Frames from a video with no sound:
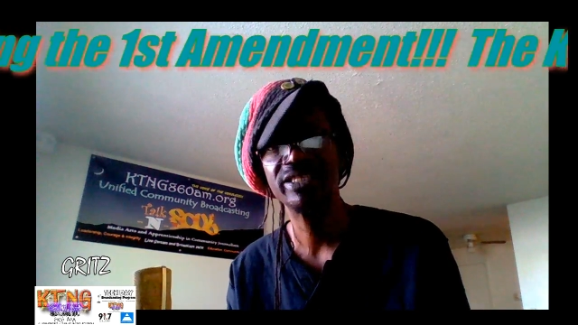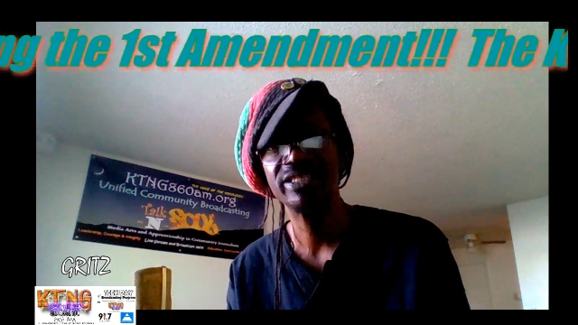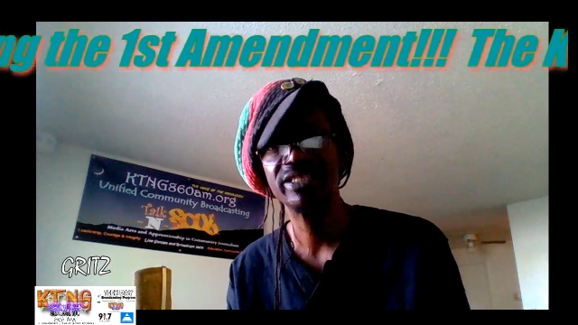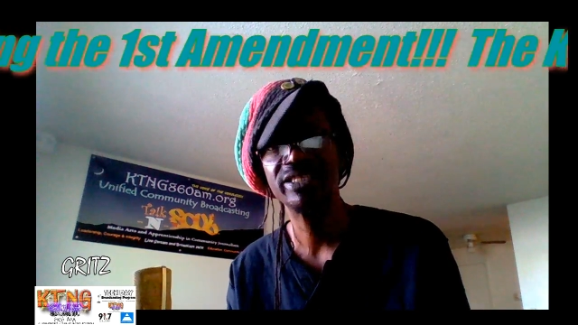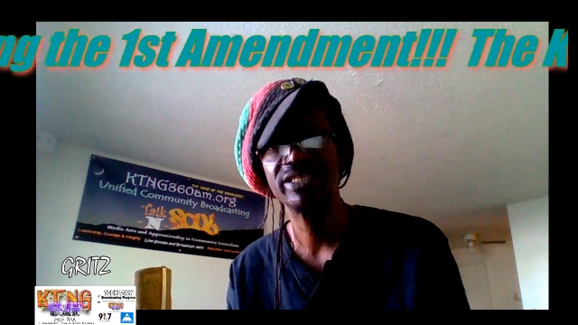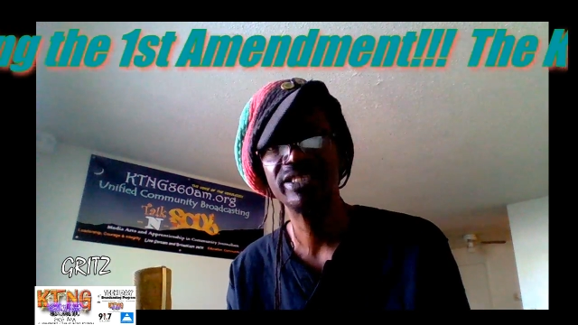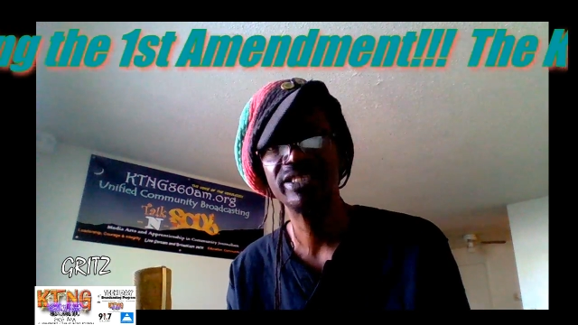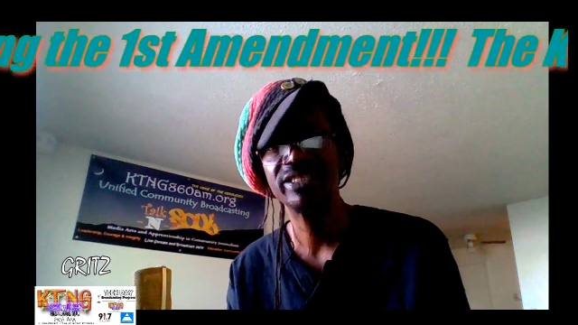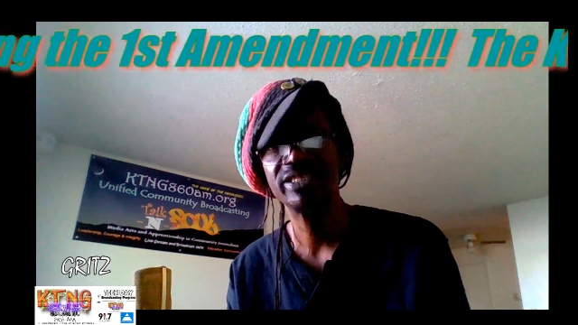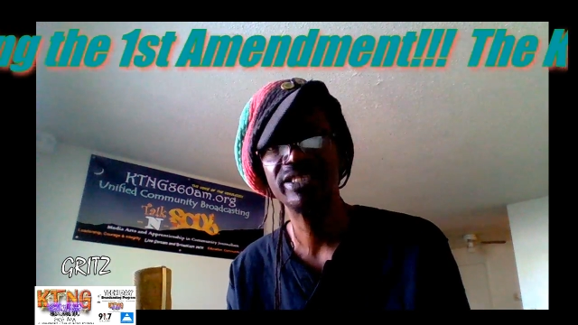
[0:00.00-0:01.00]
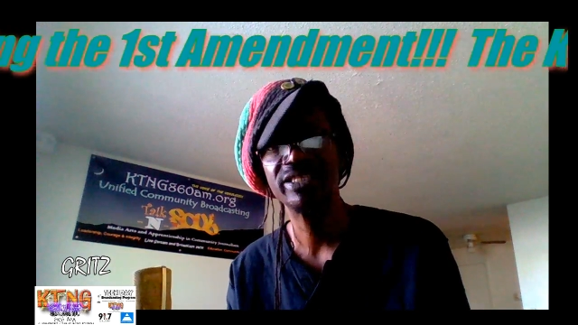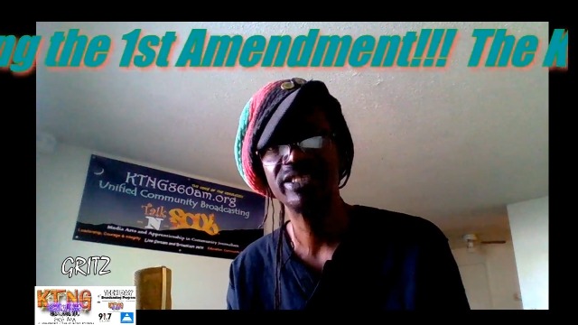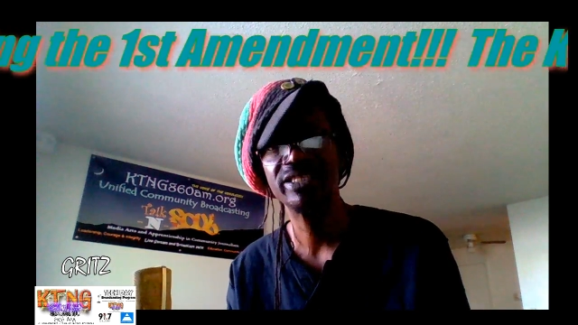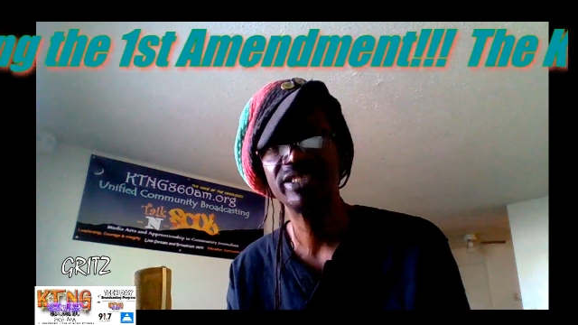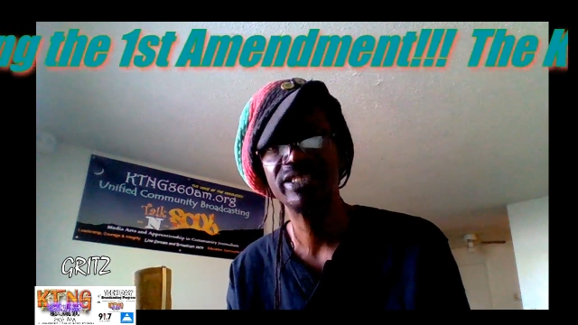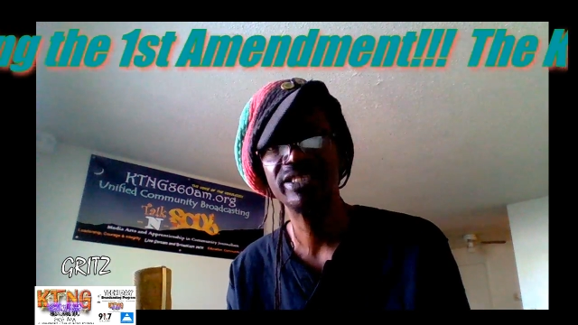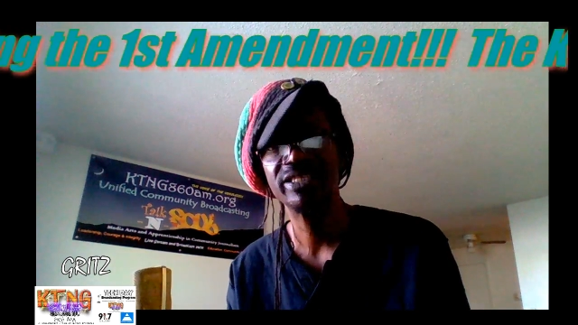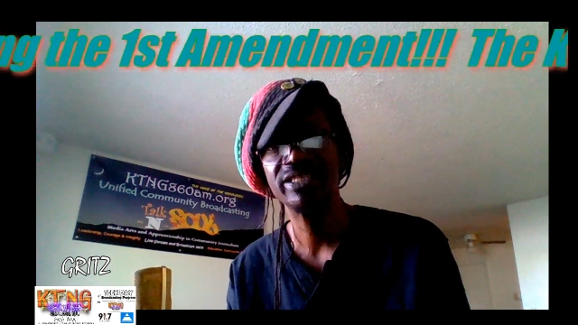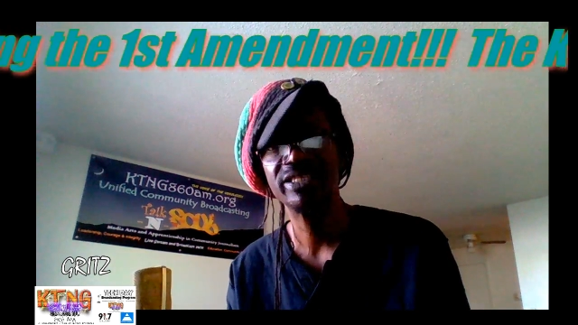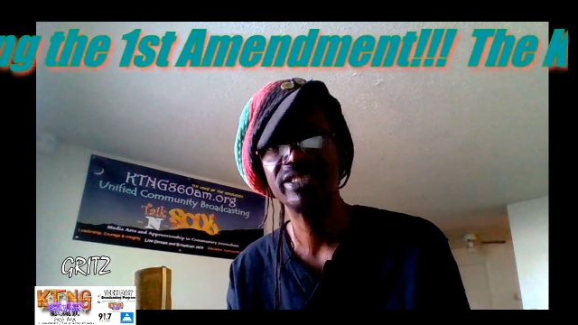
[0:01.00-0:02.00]
but if you guys want your music and
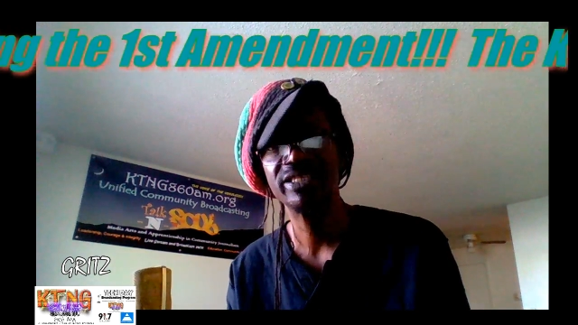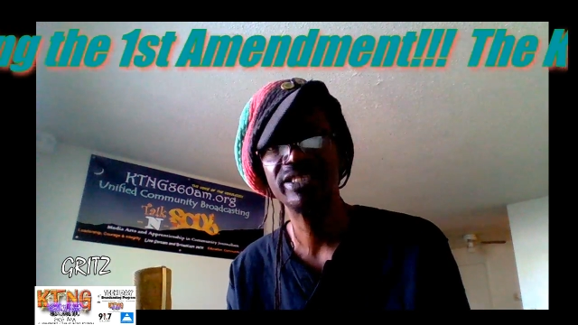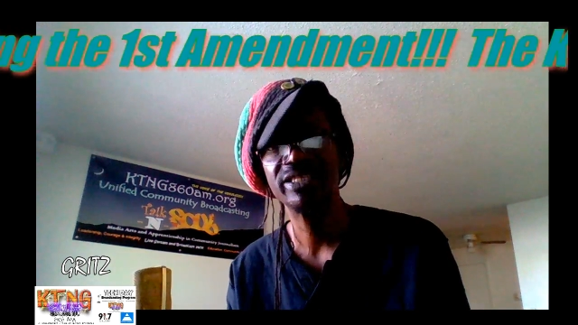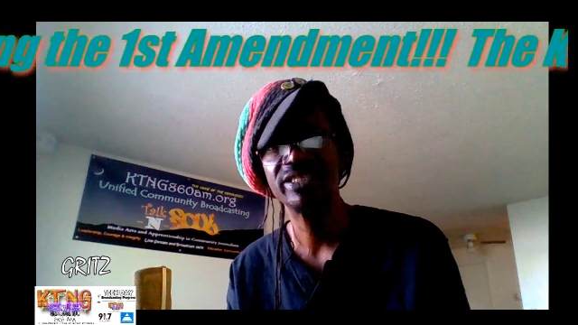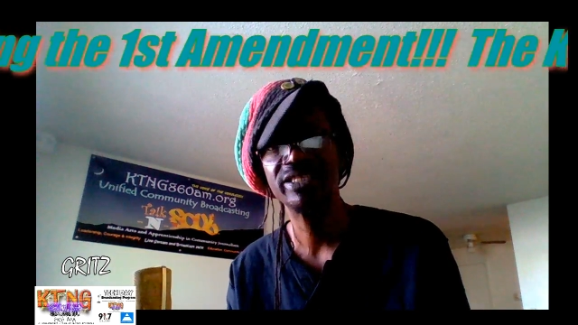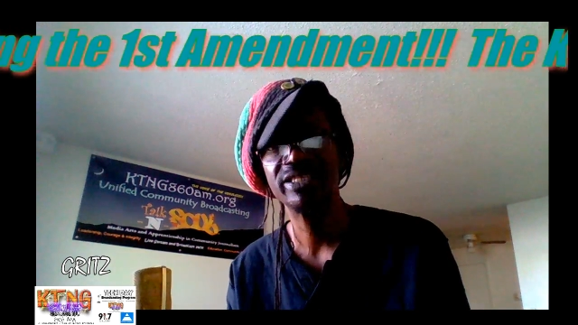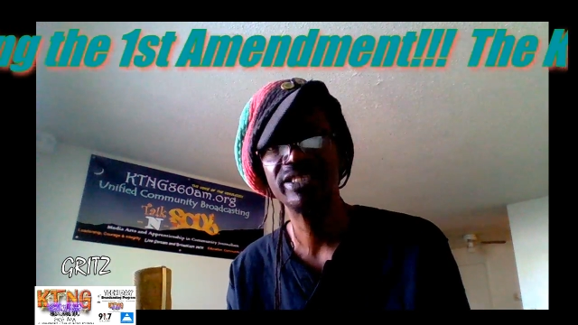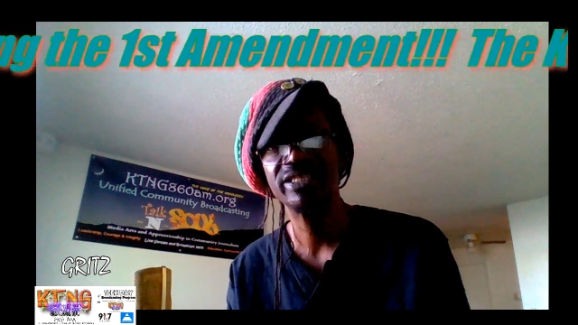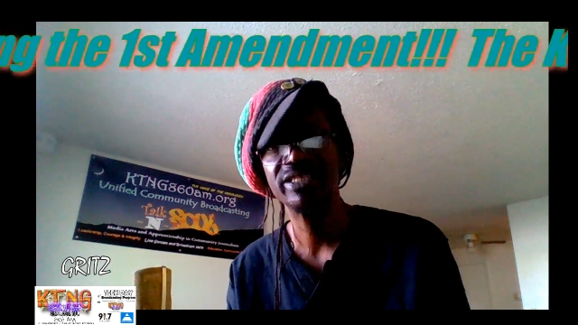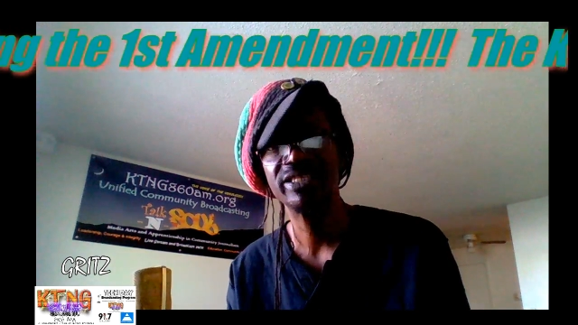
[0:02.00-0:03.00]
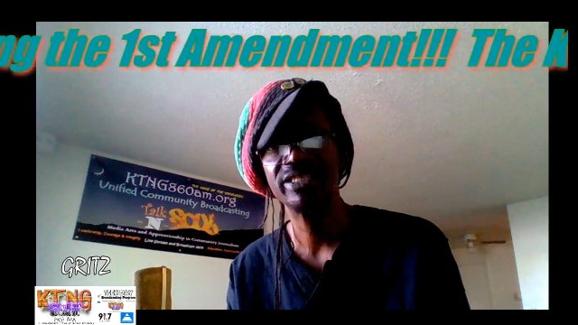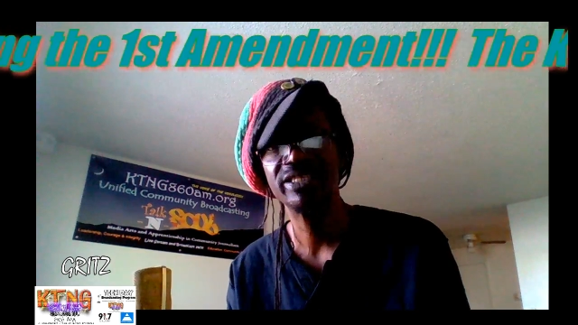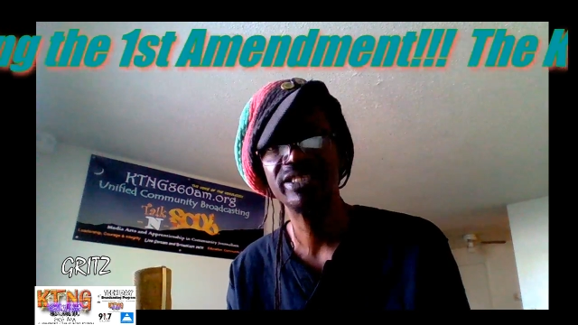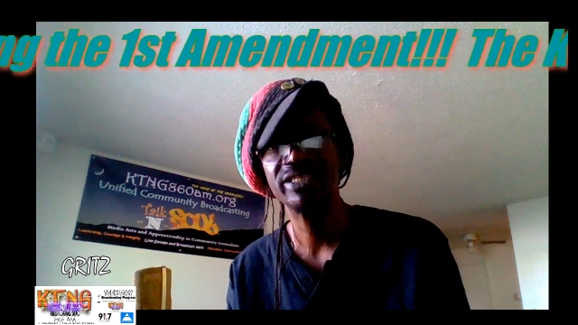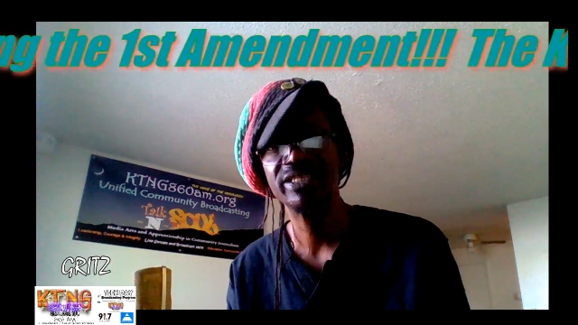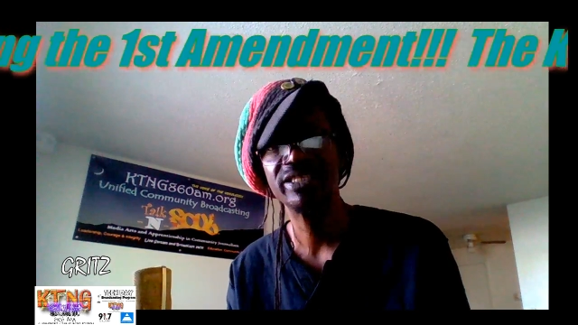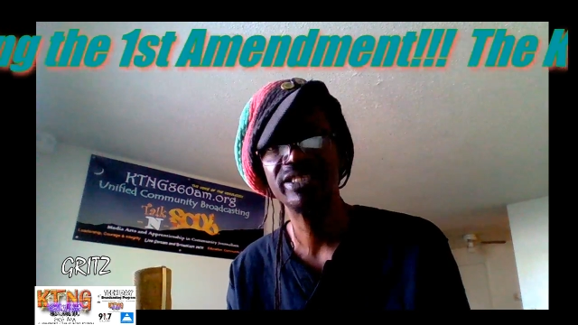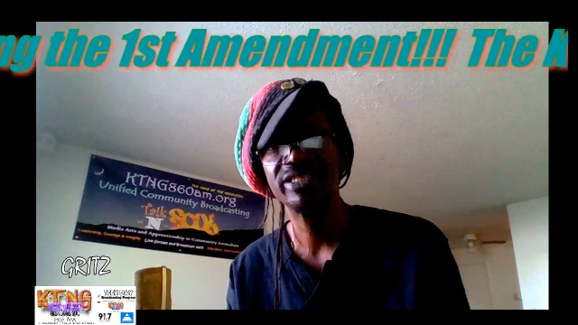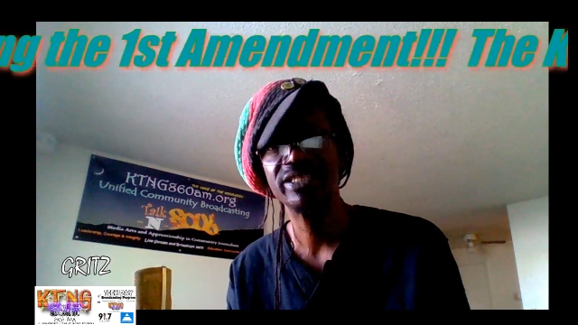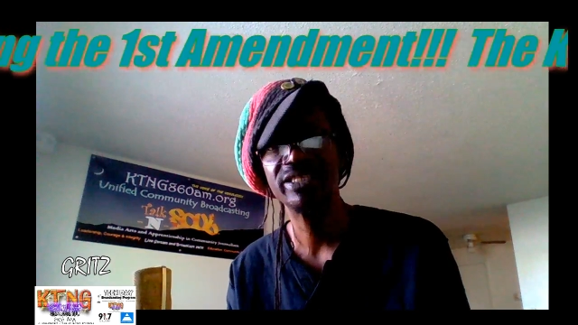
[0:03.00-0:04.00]
your beats to come out correct,
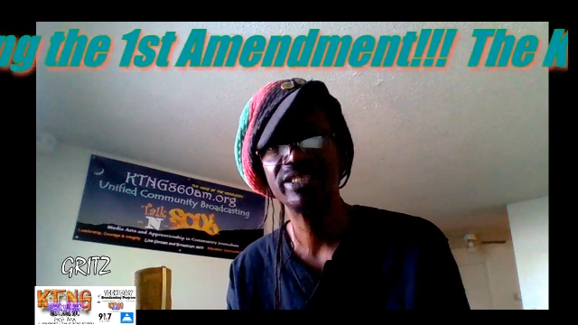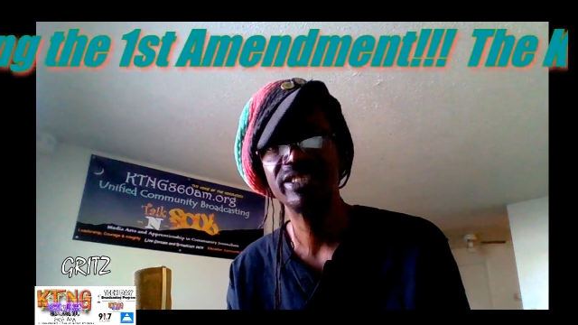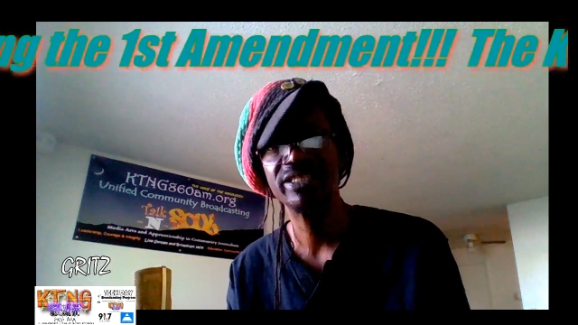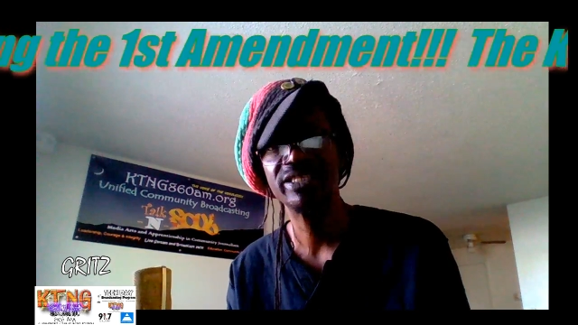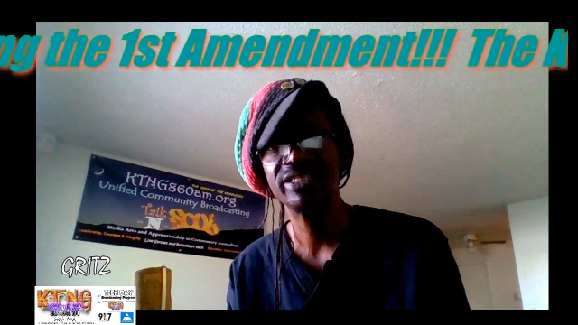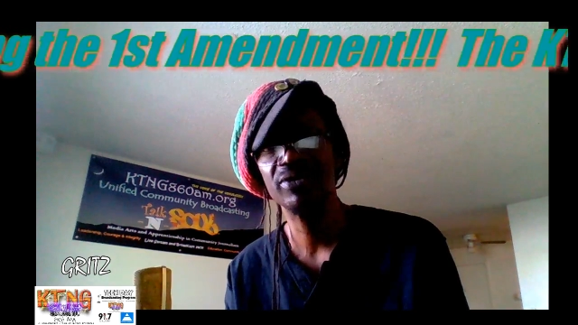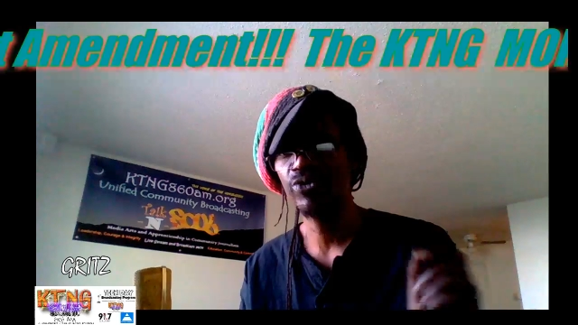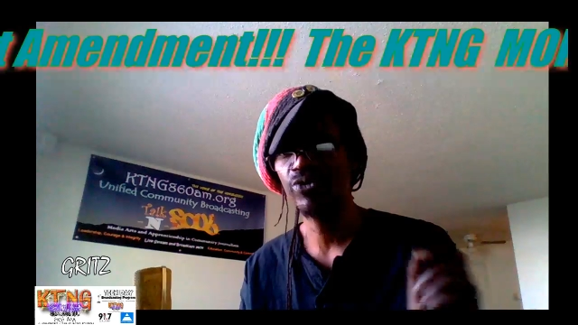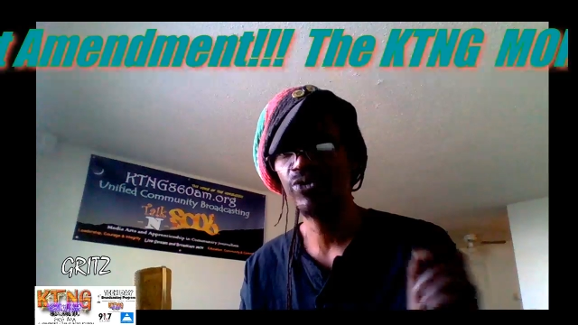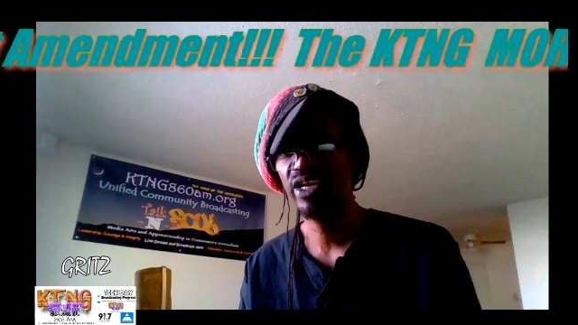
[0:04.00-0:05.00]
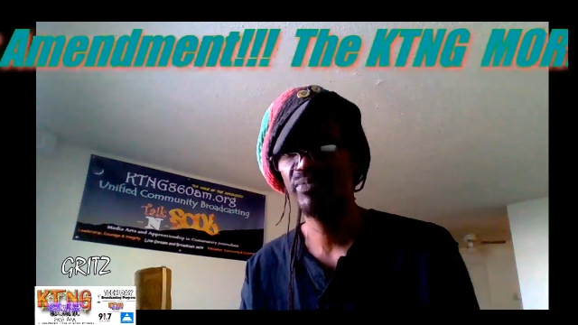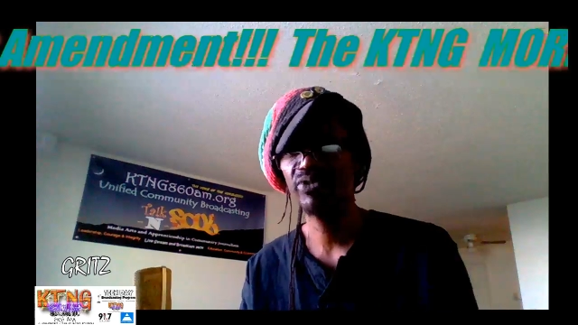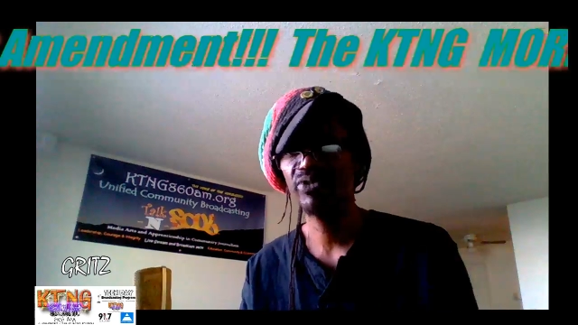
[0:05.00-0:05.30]
pay the man. Go see him.